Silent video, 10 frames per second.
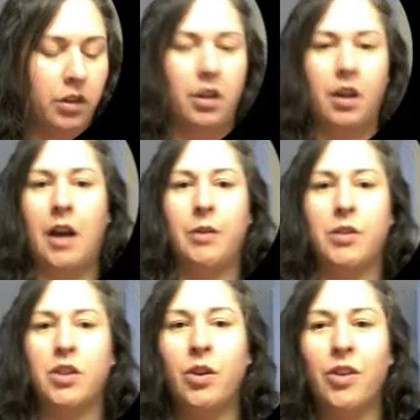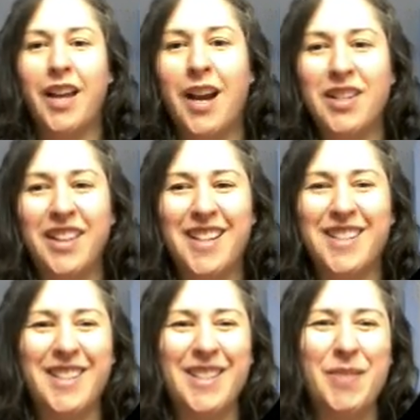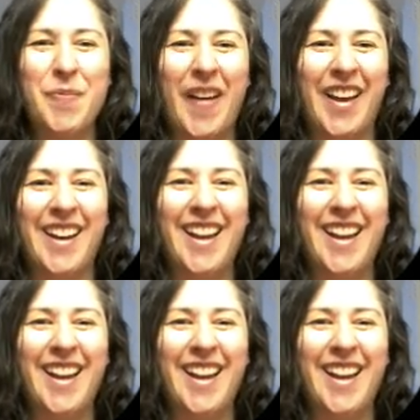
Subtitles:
I would show you the calculations, but